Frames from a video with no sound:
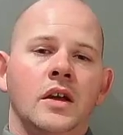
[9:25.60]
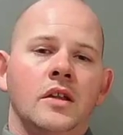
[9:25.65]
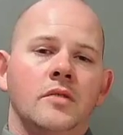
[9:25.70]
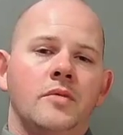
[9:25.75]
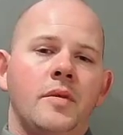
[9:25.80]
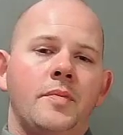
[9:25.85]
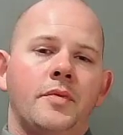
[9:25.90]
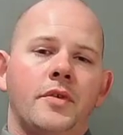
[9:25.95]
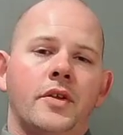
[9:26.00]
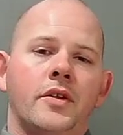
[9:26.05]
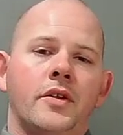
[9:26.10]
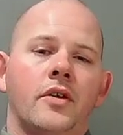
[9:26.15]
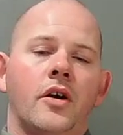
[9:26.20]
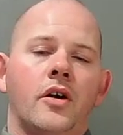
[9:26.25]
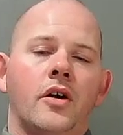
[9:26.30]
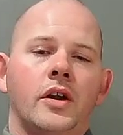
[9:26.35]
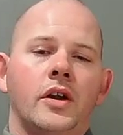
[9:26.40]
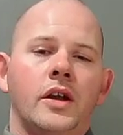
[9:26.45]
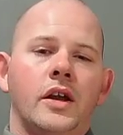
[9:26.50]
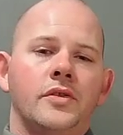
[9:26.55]
People that are
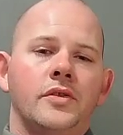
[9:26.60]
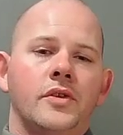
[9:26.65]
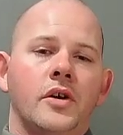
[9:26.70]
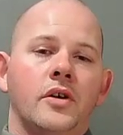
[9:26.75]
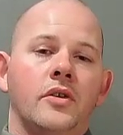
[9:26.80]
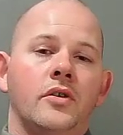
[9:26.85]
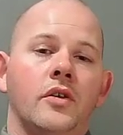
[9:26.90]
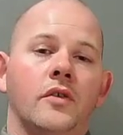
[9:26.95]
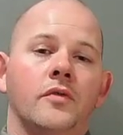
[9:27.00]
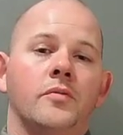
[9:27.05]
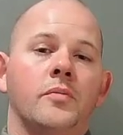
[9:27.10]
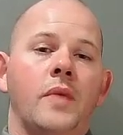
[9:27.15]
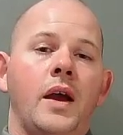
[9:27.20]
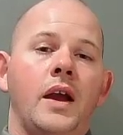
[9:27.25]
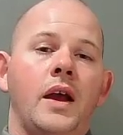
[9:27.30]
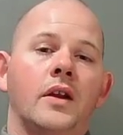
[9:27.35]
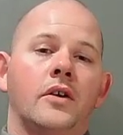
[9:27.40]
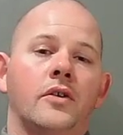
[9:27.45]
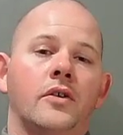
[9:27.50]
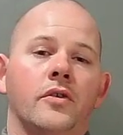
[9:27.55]
already in there who have
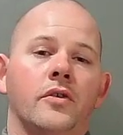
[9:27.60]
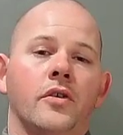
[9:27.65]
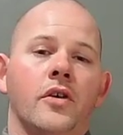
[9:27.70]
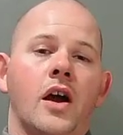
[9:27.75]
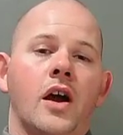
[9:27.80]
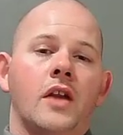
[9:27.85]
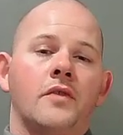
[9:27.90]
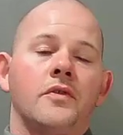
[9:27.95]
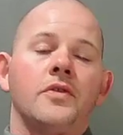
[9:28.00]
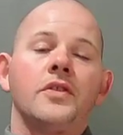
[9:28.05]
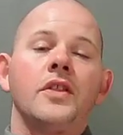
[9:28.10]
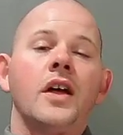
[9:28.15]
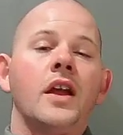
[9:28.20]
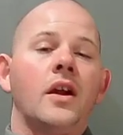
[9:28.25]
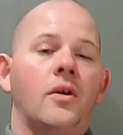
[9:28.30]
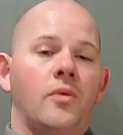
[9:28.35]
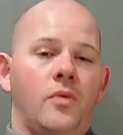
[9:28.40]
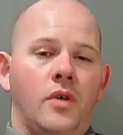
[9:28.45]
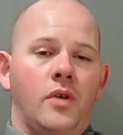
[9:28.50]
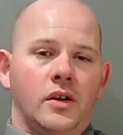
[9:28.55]
made a career out of it, they
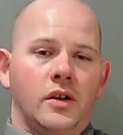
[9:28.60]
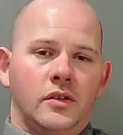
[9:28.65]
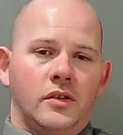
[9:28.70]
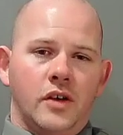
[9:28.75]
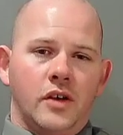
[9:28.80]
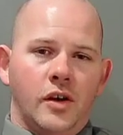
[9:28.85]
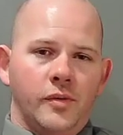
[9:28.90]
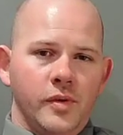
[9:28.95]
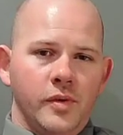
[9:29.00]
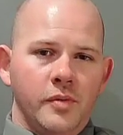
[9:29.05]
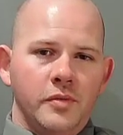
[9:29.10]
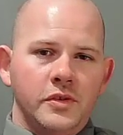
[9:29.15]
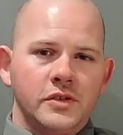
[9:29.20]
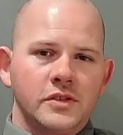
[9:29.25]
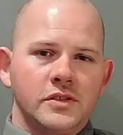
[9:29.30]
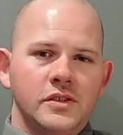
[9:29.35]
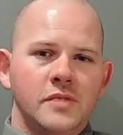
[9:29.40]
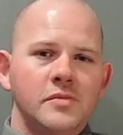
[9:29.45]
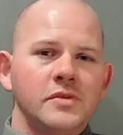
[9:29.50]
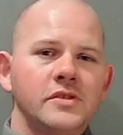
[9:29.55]
don't want term limits,
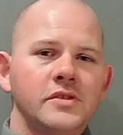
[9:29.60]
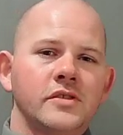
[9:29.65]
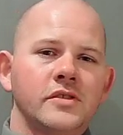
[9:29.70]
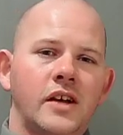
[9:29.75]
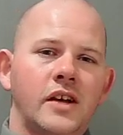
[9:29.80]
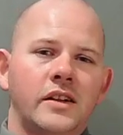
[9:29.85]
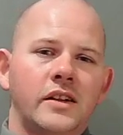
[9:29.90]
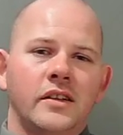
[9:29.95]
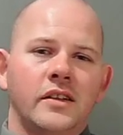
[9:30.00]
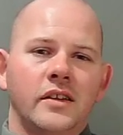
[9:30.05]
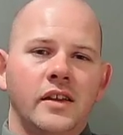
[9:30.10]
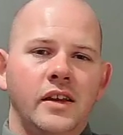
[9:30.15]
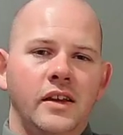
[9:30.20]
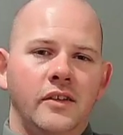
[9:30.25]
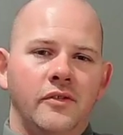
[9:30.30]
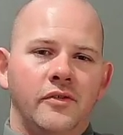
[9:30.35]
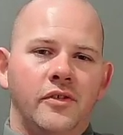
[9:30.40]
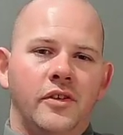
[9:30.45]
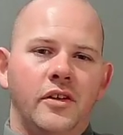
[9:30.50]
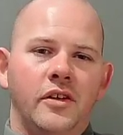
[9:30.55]
because that means they're going to have to
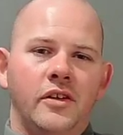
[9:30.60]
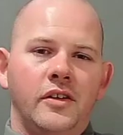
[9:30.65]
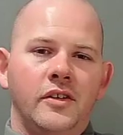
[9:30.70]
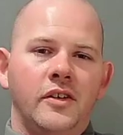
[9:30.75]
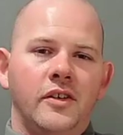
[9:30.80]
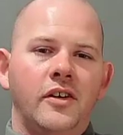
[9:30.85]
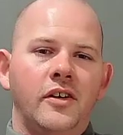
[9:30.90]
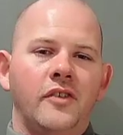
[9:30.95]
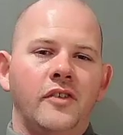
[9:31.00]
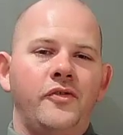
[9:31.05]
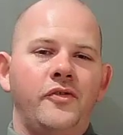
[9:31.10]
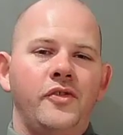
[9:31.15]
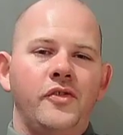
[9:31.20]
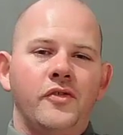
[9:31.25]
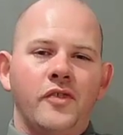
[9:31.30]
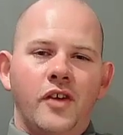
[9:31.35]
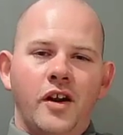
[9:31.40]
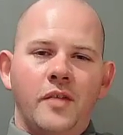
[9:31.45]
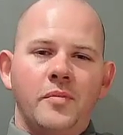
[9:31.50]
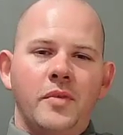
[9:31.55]
leave. If
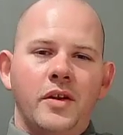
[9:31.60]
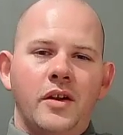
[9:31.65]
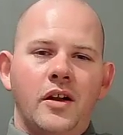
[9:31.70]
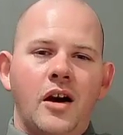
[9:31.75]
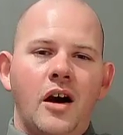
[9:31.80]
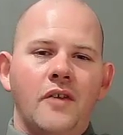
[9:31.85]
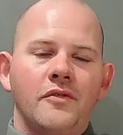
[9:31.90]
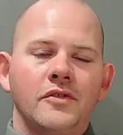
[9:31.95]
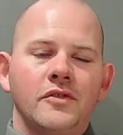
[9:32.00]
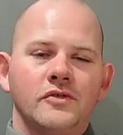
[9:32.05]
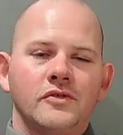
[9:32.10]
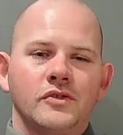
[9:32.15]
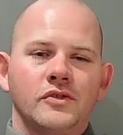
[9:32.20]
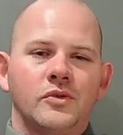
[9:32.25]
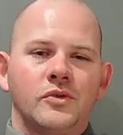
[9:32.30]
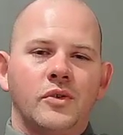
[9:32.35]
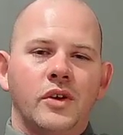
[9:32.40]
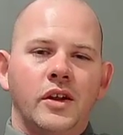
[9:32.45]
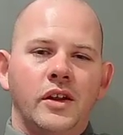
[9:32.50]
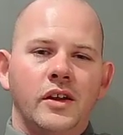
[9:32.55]
you've already been in office for
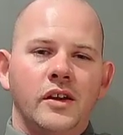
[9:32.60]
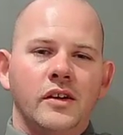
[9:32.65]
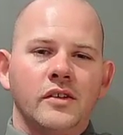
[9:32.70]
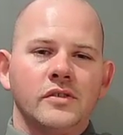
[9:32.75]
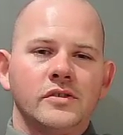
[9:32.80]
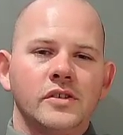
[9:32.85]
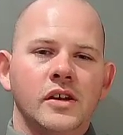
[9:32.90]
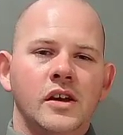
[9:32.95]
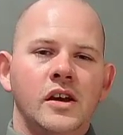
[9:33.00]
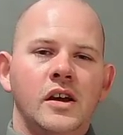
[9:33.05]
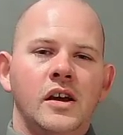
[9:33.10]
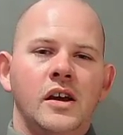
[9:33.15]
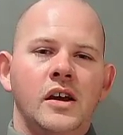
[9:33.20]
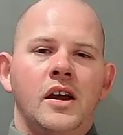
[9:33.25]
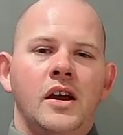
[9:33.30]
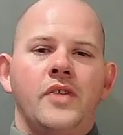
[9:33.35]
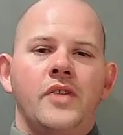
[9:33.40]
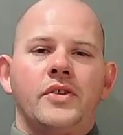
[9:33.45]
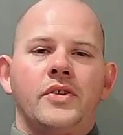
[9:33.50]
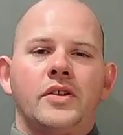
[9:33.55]
20 years
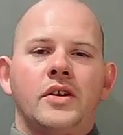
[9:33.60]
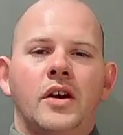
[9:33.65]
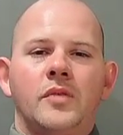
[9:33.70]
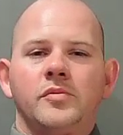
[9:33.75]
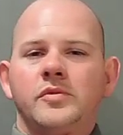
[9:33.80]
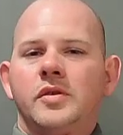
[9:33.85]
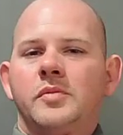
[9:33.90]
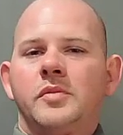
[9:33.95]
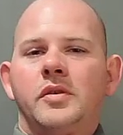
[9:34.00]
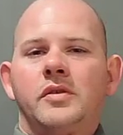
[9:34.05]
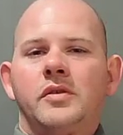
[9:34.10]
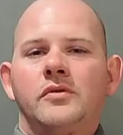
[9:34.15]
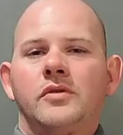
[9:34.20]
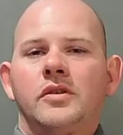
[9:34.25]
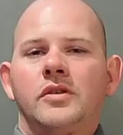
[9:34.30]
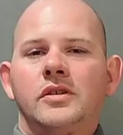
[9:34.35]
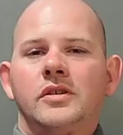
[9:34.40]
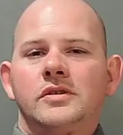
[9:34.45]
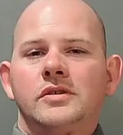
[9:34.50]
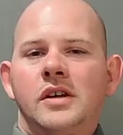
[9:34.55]
and the term limit
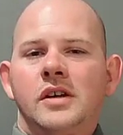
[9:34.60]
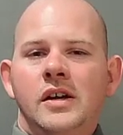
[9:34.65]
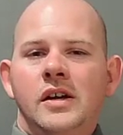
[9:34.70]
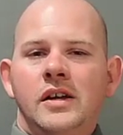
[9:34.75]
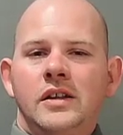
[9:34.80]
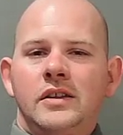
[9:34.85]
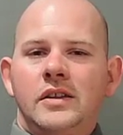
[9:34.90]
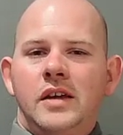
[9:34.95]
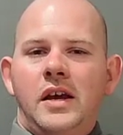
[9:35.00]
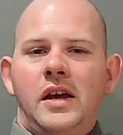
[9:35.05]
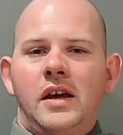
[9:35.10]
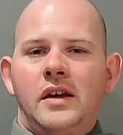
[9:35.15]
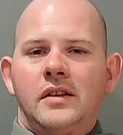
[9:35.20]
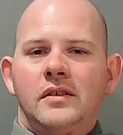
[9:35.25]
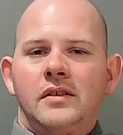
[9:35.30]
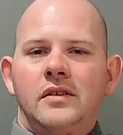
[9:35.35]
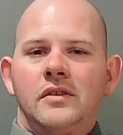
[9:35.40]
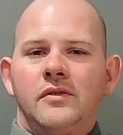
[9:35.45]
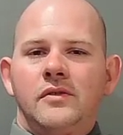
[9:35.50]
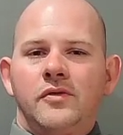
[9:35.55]
was
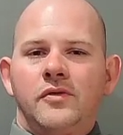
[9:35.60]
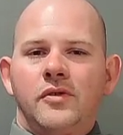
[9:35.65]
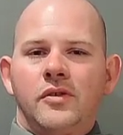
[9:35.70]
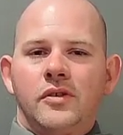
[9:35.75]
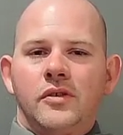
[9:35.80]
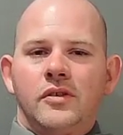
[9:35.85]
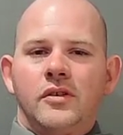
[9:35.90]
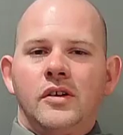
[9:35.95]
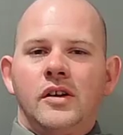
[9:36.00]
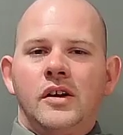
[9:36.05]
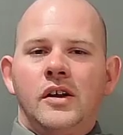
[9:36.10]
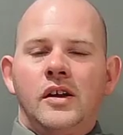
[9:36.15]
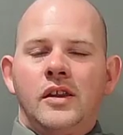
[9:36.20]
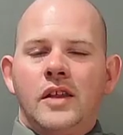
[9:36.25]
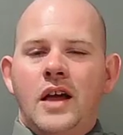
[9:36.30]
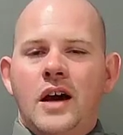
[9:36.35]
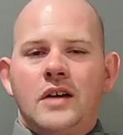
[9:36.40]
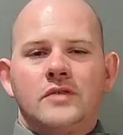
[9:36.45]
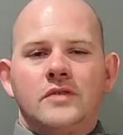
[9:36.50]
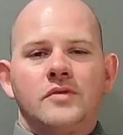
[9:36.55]
10 for
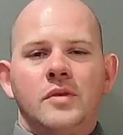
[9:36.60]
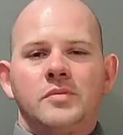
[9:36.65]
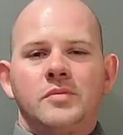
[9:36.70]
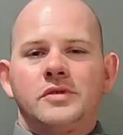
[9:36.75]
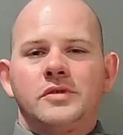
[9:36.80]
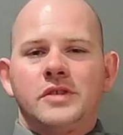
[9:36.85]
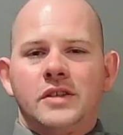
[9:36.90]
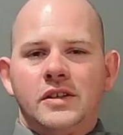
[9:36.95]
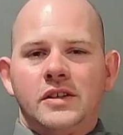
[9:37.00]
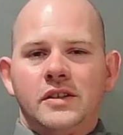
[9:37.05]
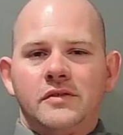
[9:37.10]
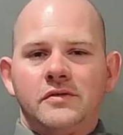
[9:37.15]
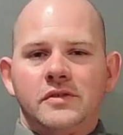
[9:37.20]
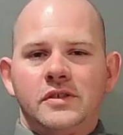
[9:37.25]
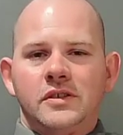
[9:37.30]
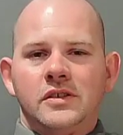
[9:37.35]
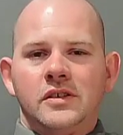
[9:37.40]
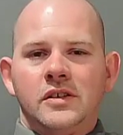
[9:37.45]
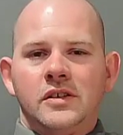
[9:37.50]
House of Representatives,